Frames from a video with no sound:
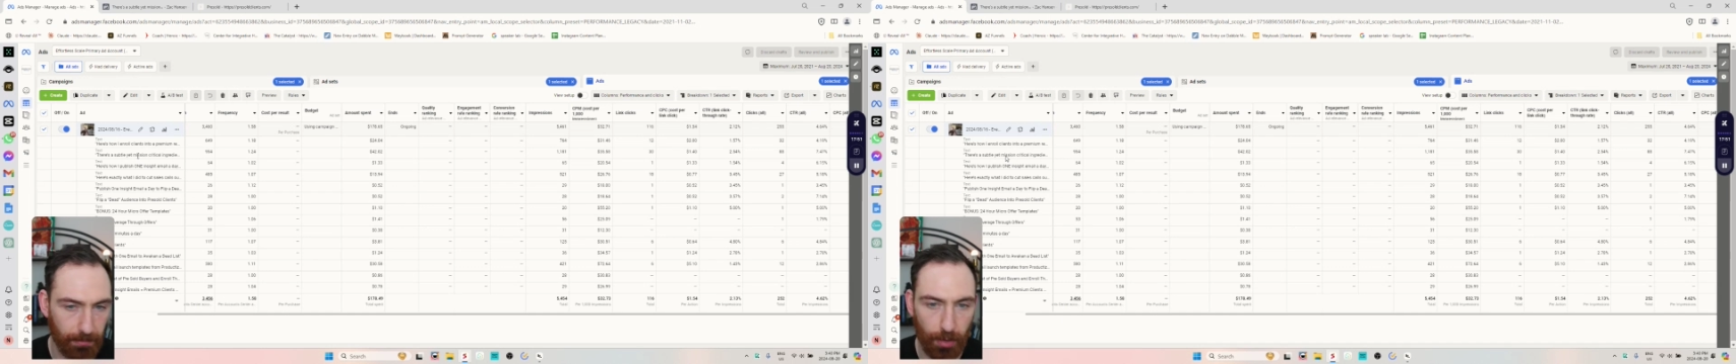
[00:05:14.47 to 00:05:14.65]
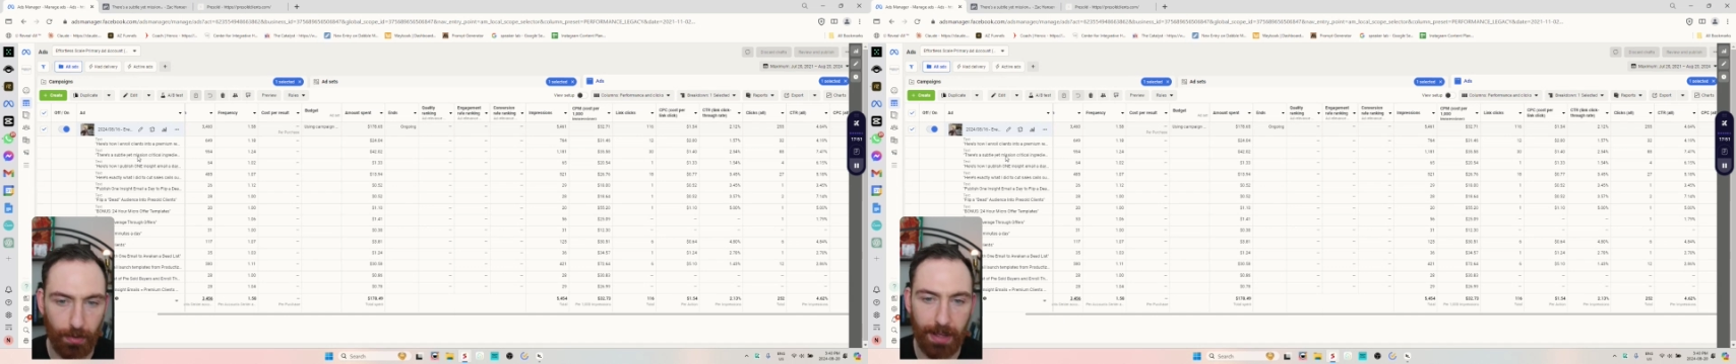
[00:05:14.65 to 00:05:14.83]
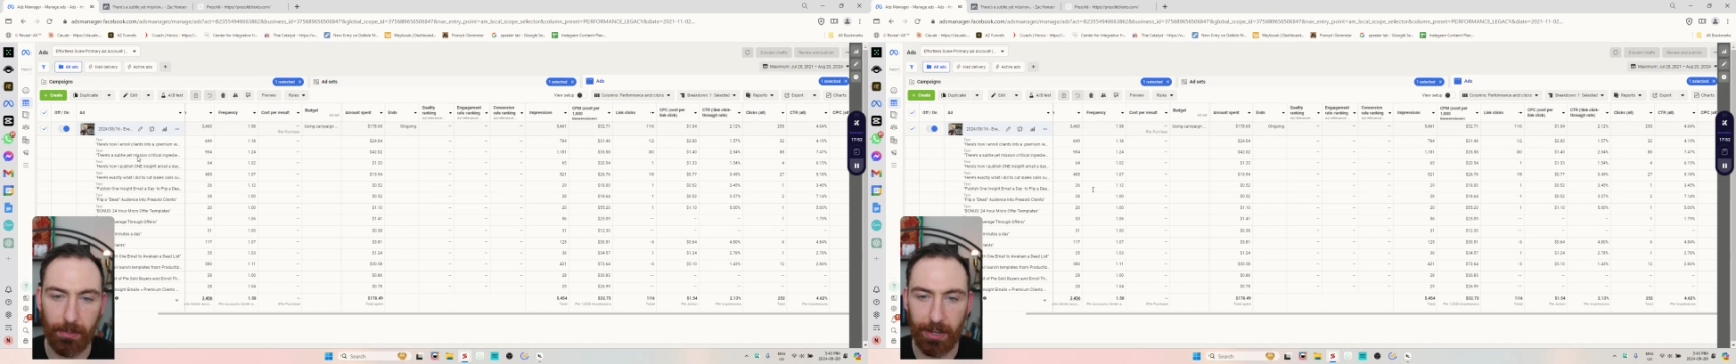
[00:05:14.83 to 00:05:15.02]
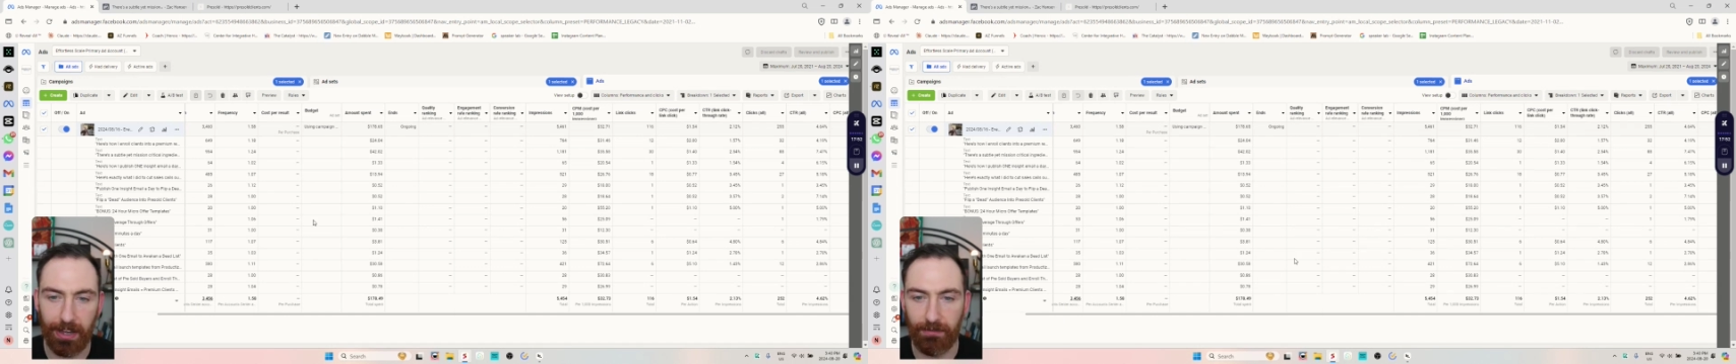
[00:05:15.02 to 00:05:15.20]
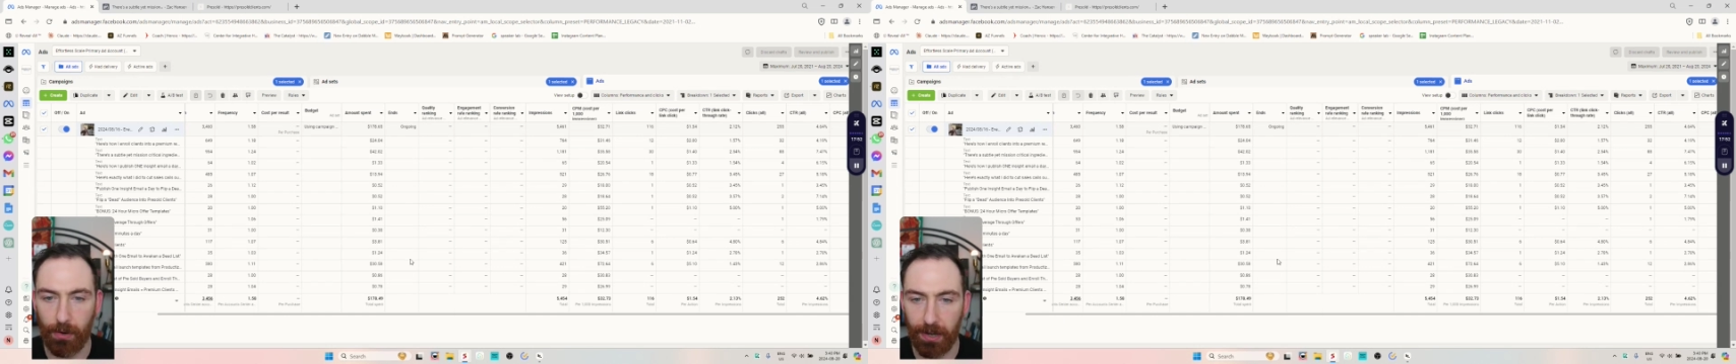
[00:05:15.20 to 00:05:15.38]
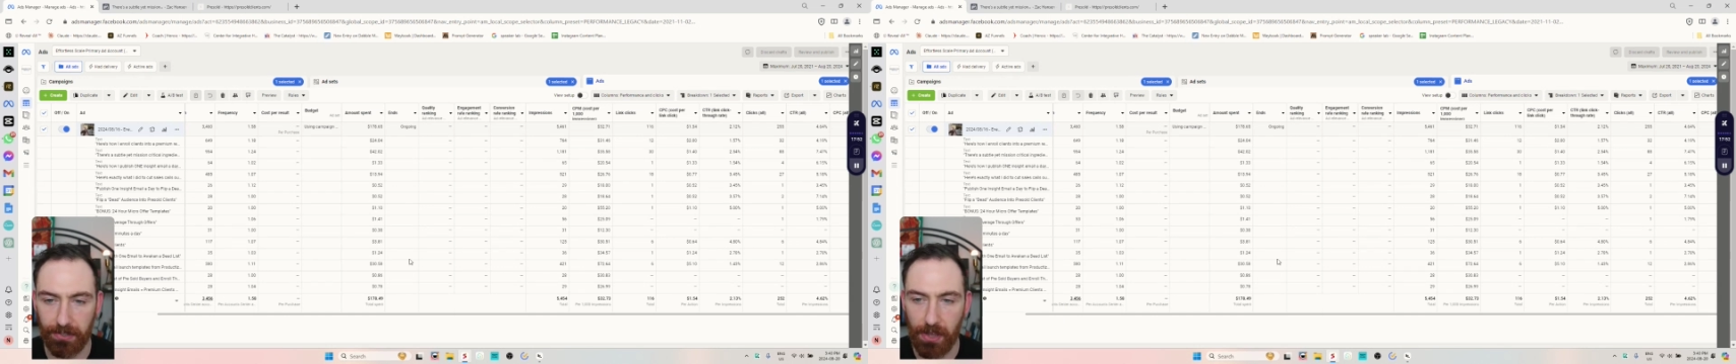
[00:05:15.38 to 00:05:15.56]
So what I'm looking
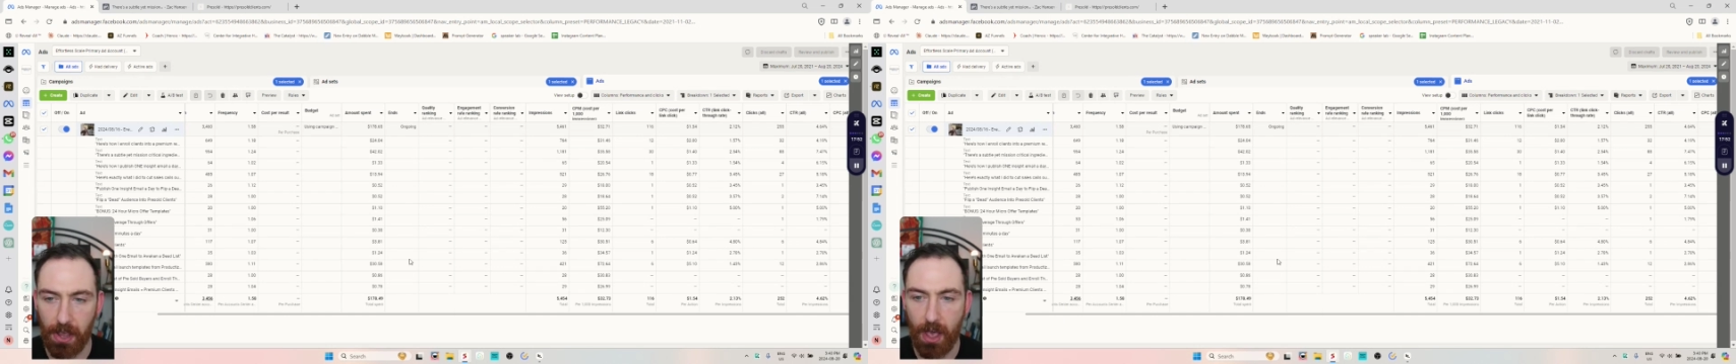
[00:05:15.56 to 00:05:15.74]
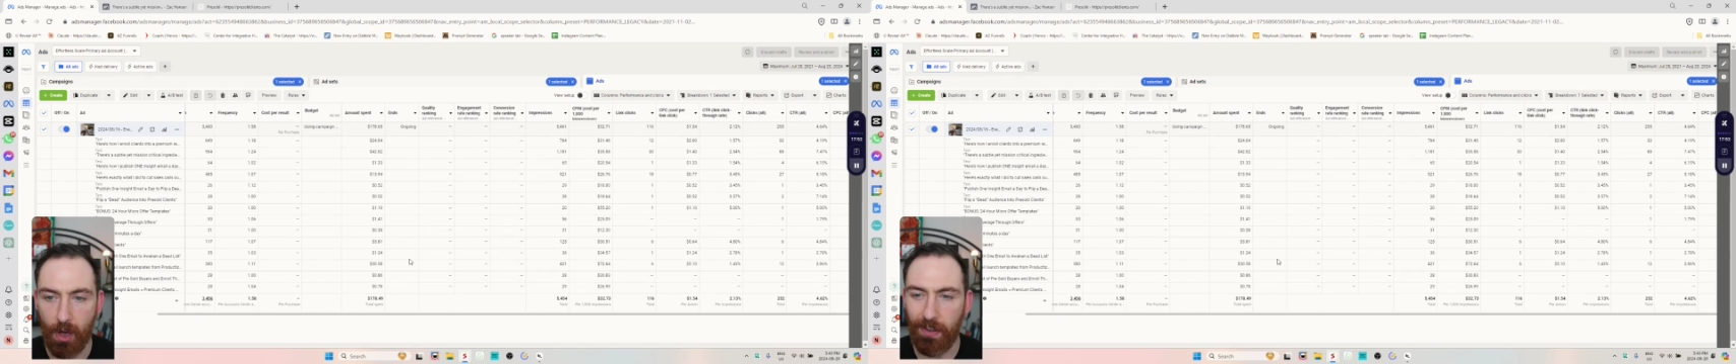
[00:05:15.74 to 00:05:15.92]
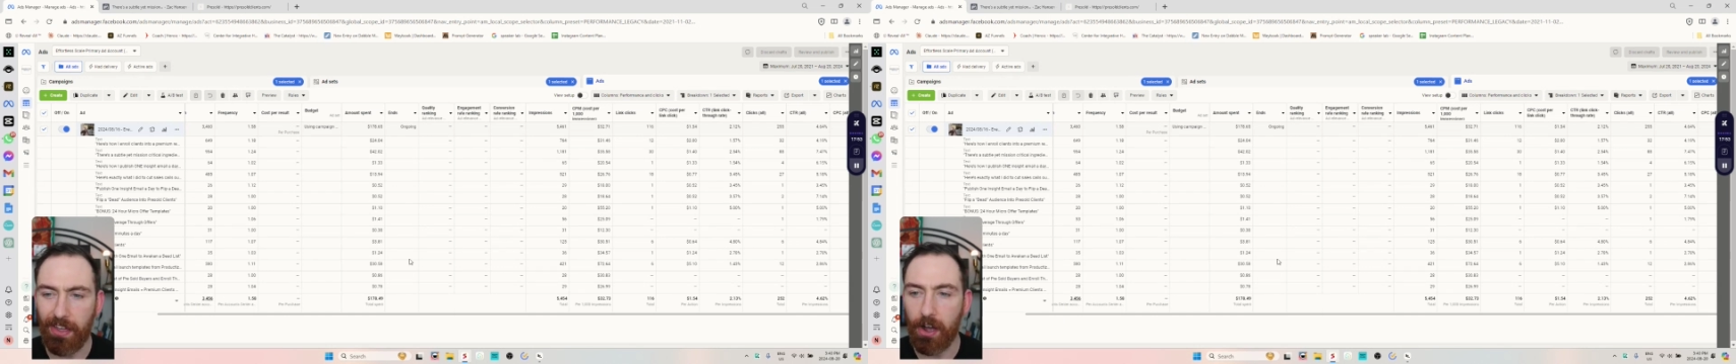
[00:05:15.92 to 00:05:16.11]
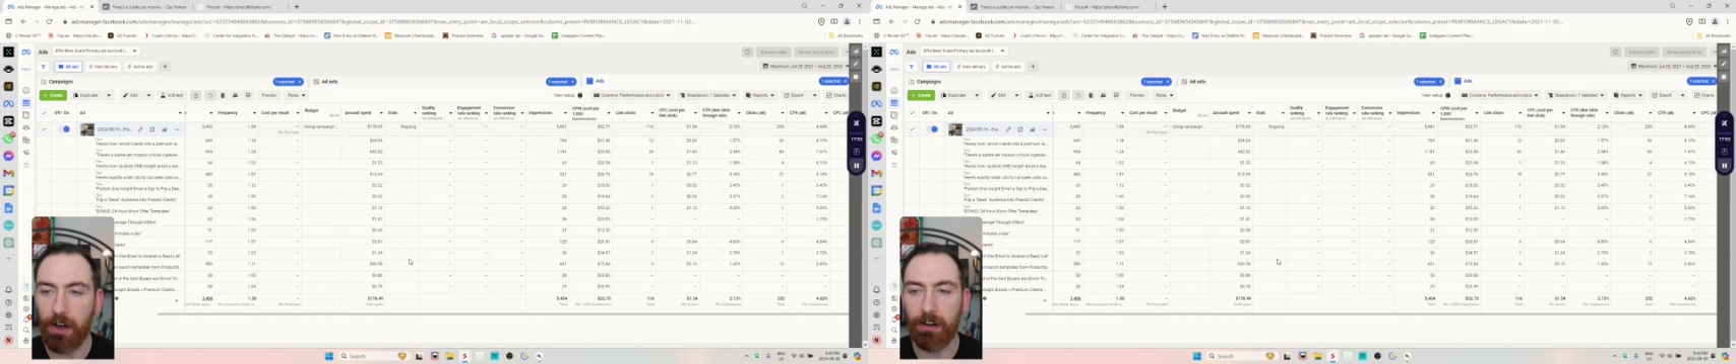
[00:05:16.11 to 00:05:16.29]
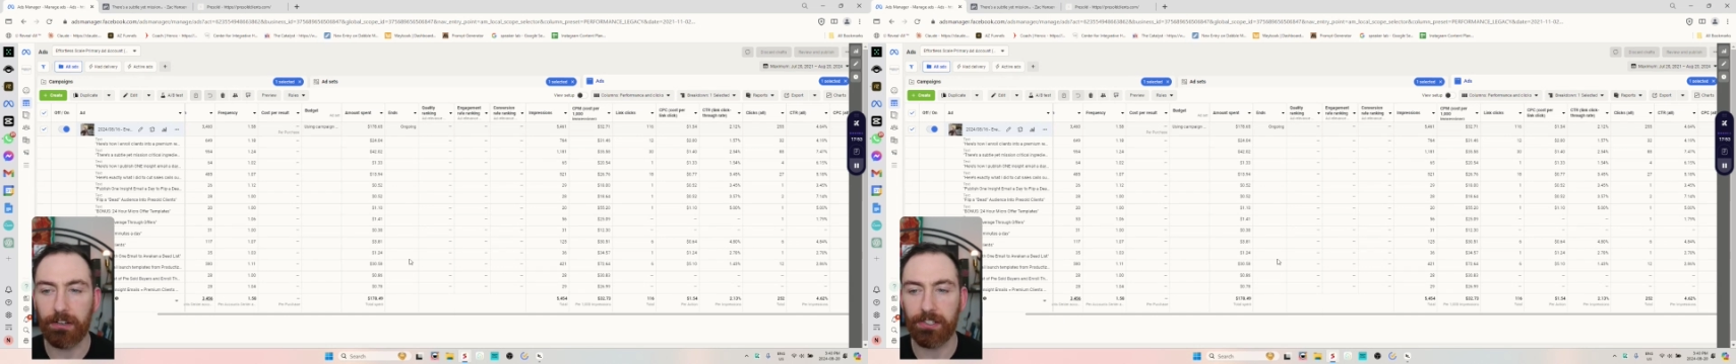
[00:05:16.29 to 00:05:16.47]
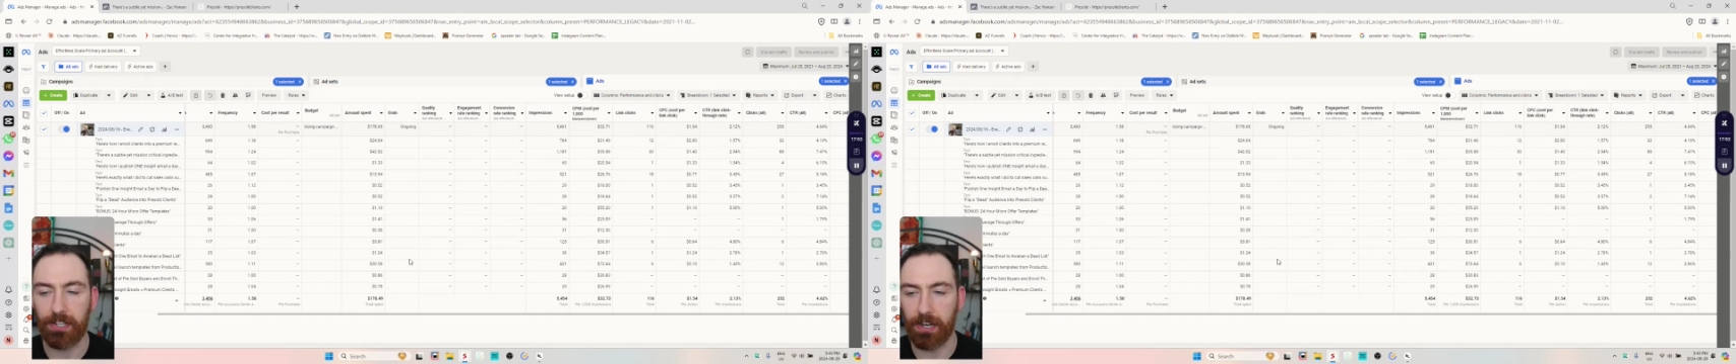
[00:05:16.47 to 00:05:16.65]
for is, what are the
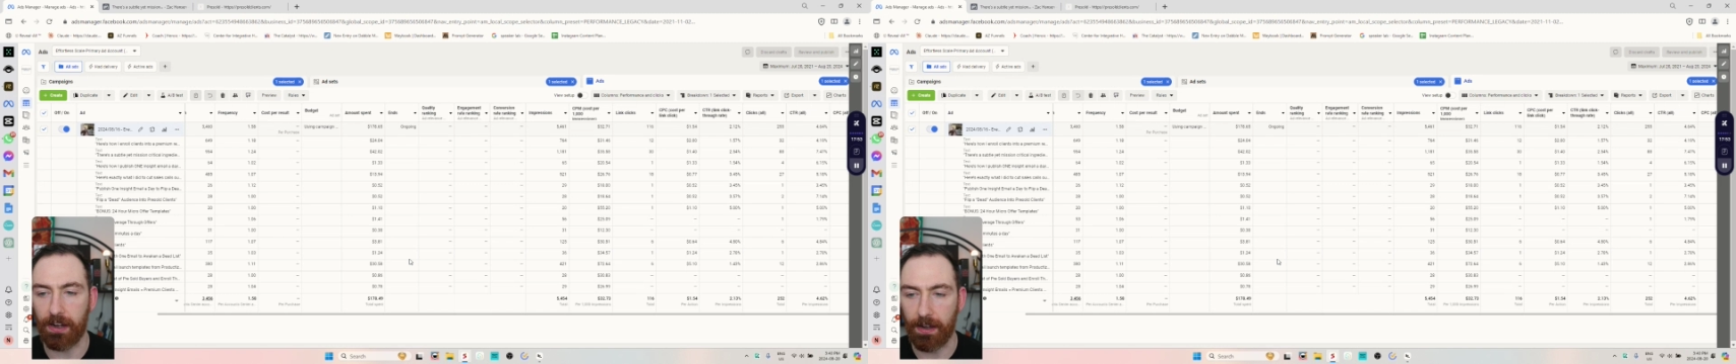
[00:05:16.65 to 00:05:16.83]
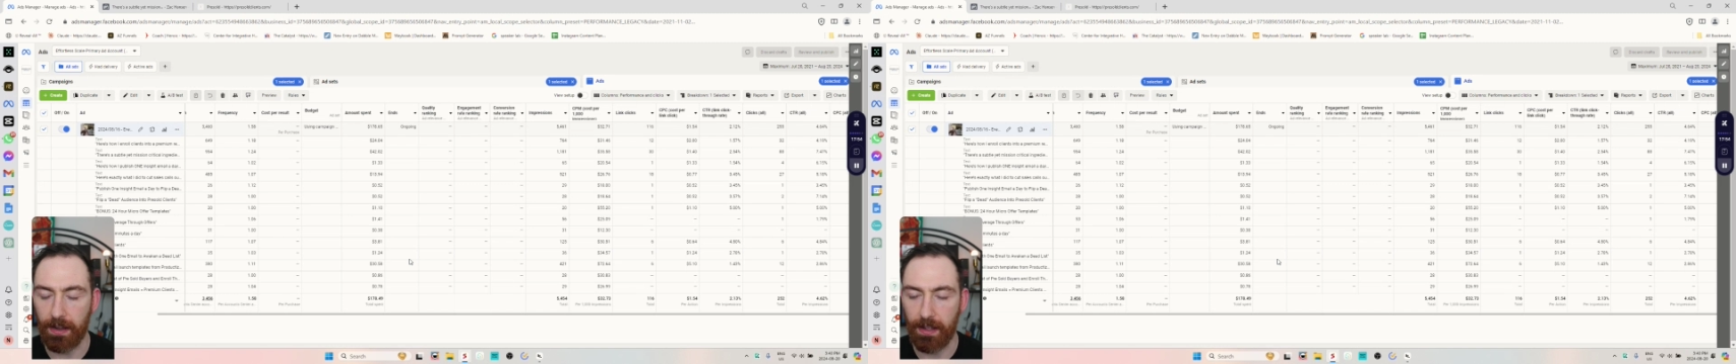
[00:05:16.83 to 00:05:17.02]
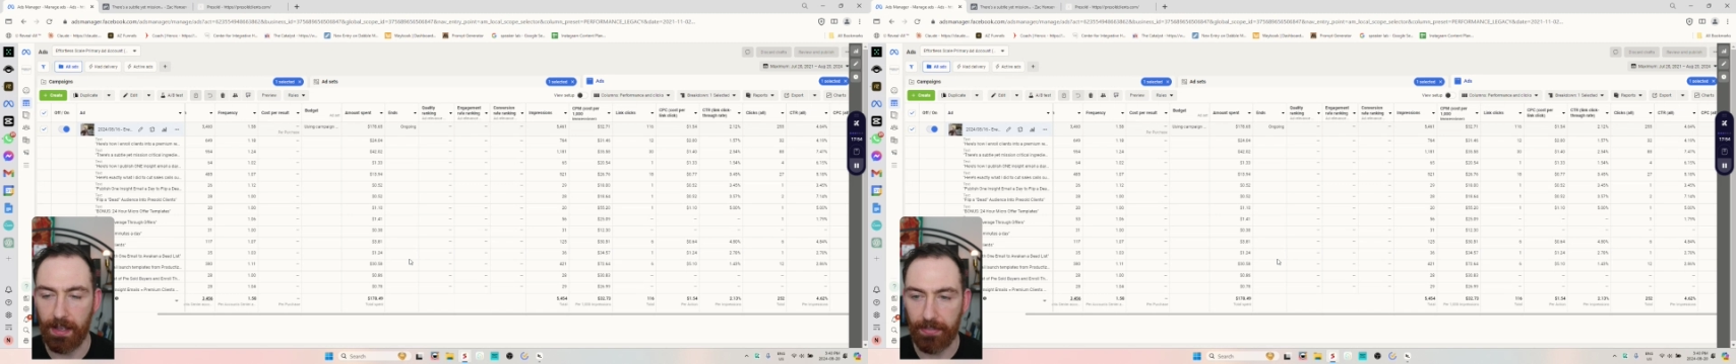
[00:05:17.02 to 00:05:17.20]
hooks here